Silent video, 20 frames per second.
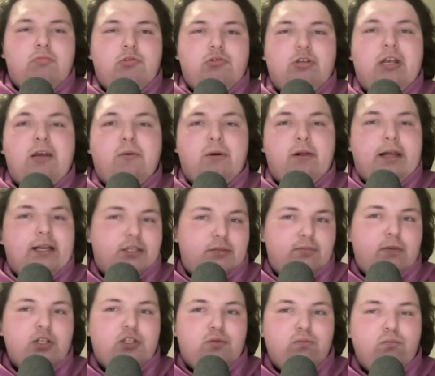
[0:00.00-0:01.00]
Jay Will has
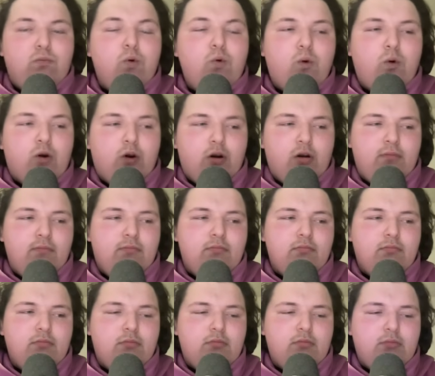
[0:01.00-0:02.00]
much more
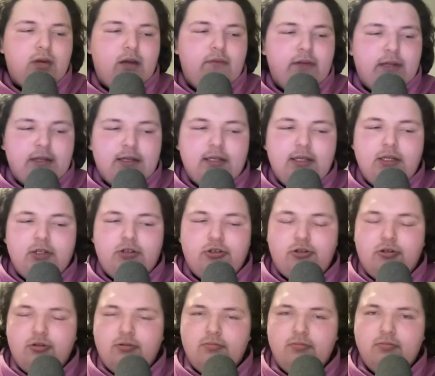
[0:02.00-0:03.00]
of a
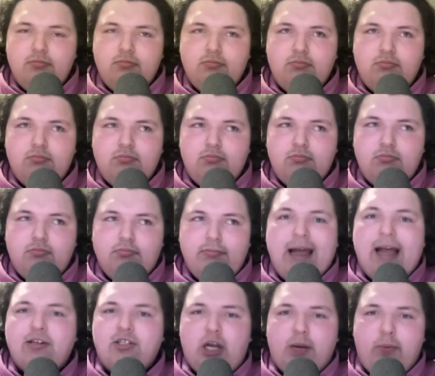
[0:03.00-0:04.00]
niche
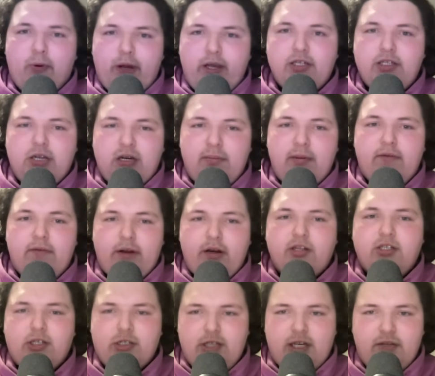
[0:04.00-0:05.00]
matchup where he's going to be
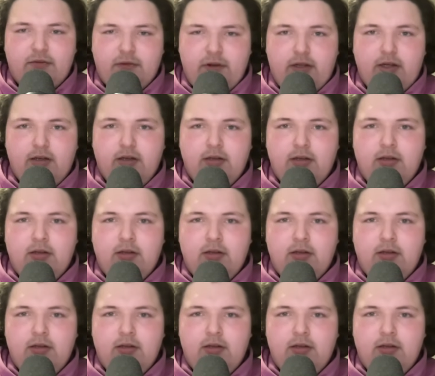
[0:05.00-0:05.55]
very successful in.